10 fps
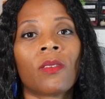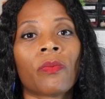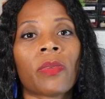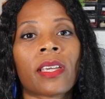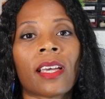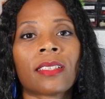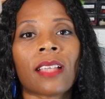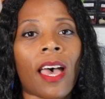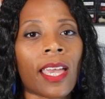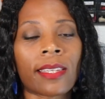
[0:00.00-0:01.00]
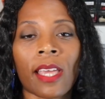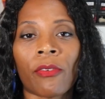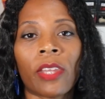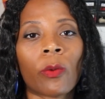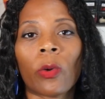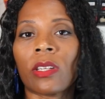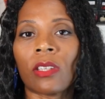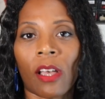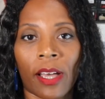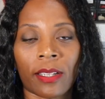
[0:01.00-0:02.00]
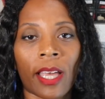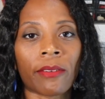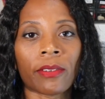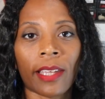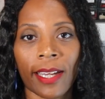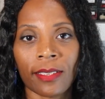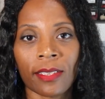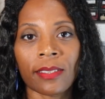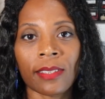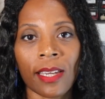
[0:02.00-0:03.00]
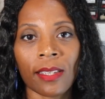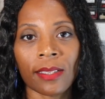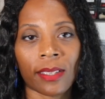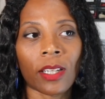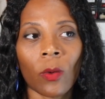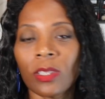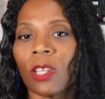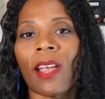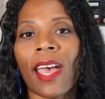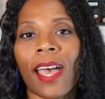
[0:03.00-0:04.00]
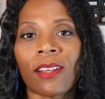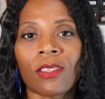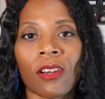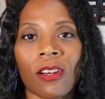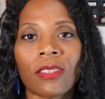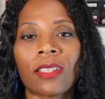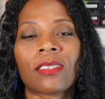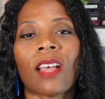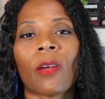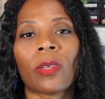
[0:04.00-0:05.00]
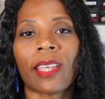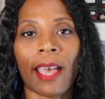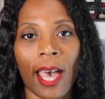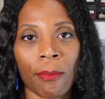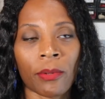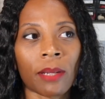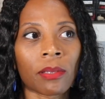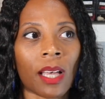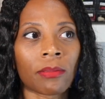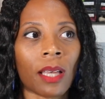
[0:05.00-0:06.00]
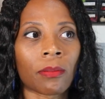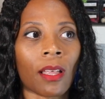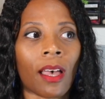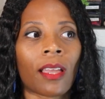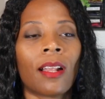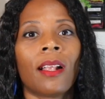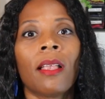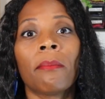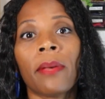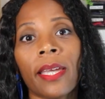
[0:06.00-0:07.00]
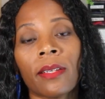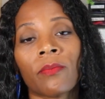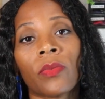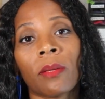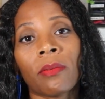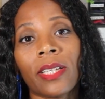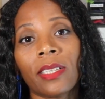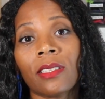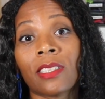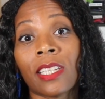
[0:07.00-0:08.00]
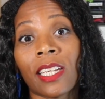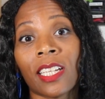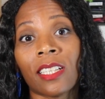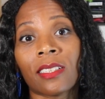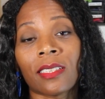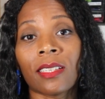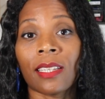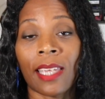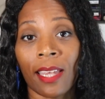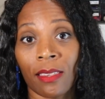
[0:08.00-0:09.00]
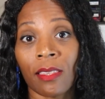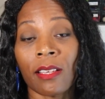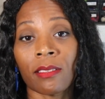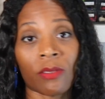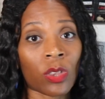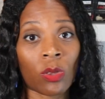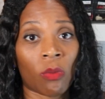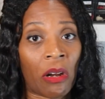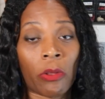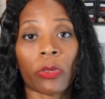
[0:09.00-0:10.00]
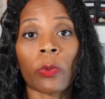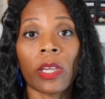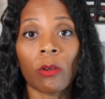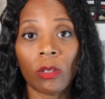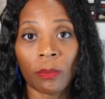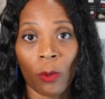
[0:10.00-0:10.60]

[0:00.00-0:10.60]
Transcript: Because I definitely would not have liked to see this. I know what they're actors, it's not really happening, blah, blah, blah. But Blood and Cheese get this 3-year-old